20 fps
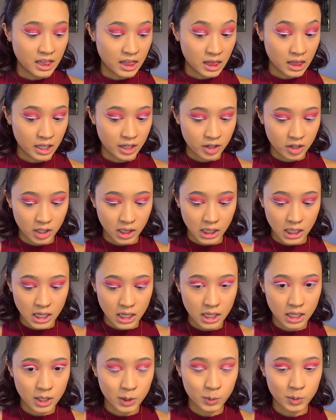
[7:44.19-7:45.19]

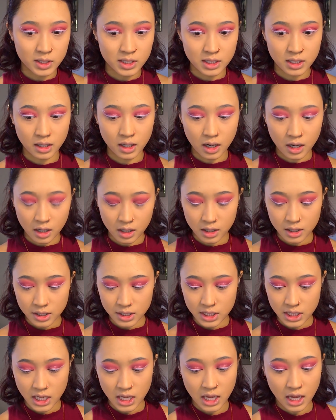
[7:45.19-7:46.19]
Literally, it was the
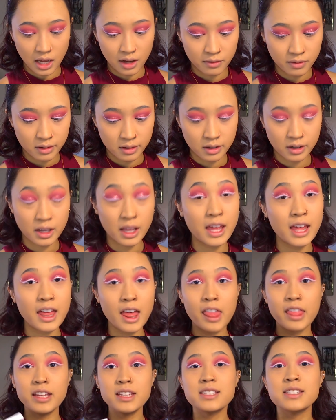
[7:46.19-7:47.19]
hardest thing ever.
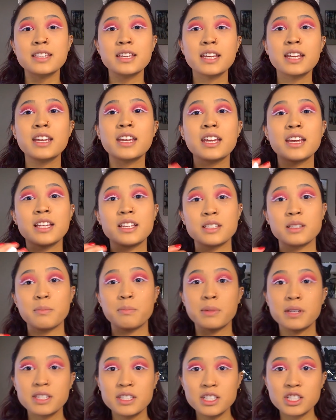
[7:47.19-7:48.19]
This thing is a
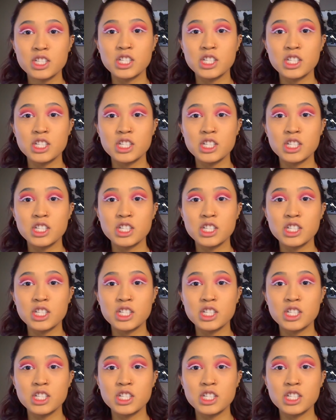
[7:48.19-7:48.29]
piece of